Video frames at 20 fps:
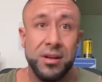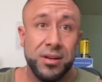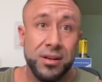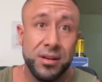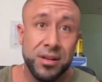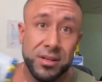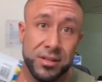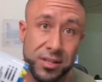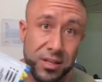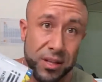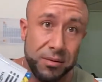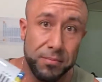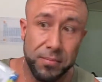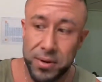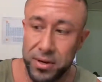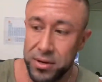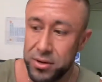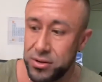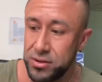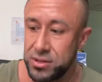slim
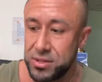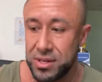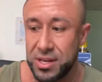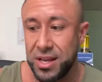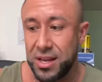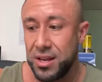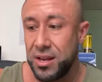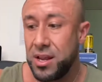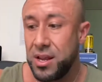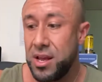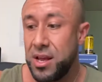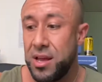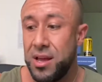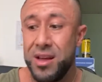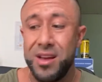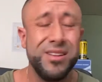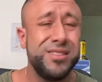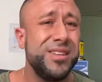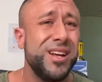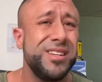pills again,
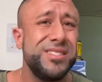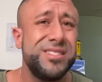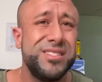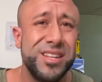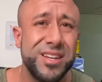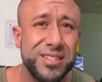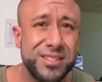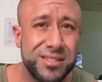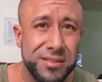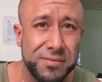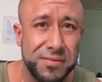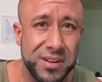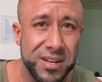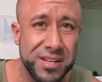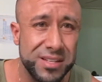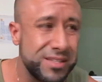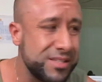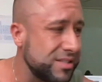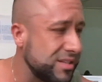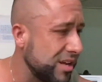digestive
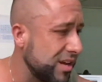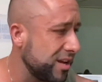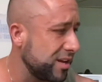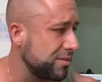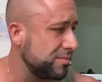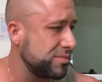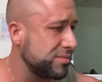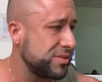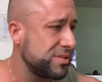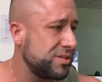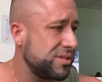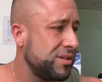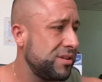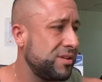enzymes,